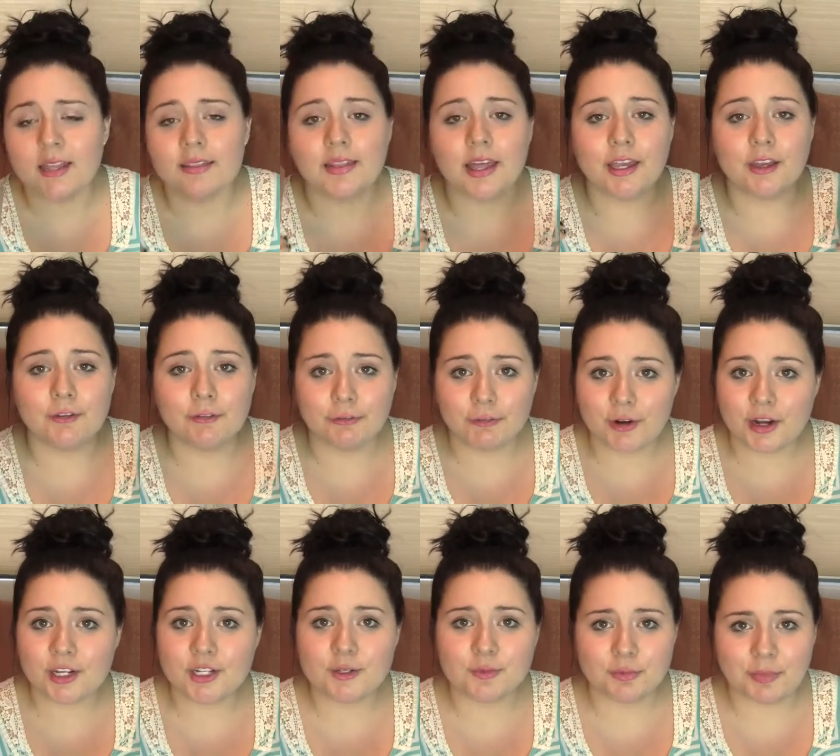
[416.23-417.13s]
Like
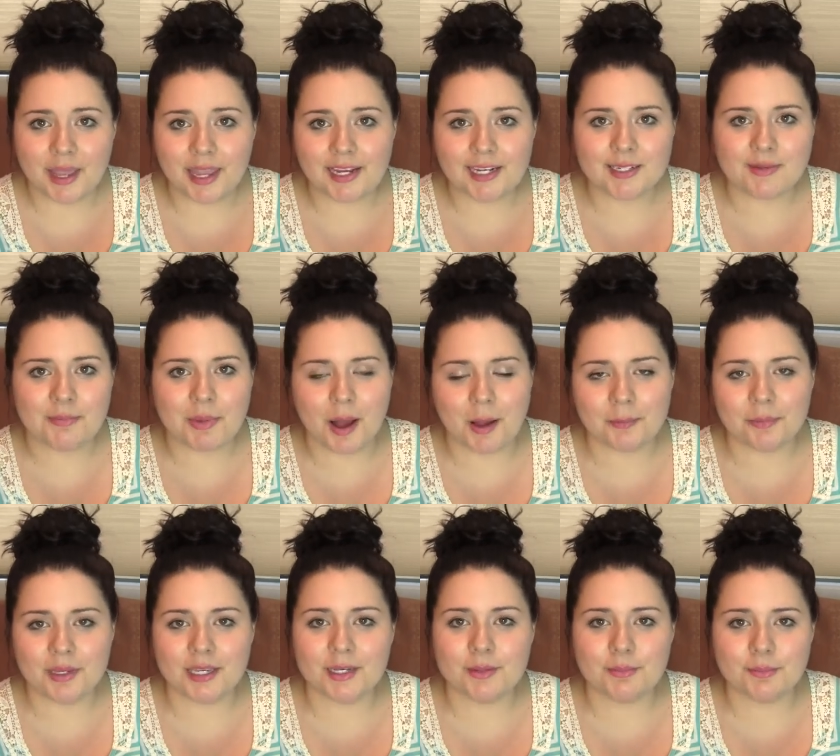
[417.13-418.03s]
fresh baked
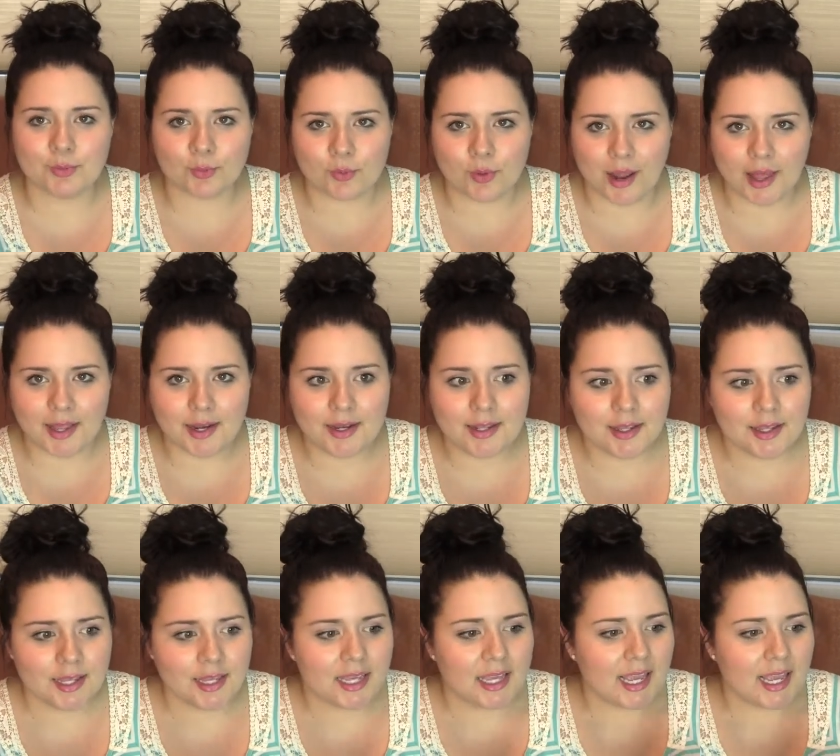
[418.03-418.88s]
pumpkin bread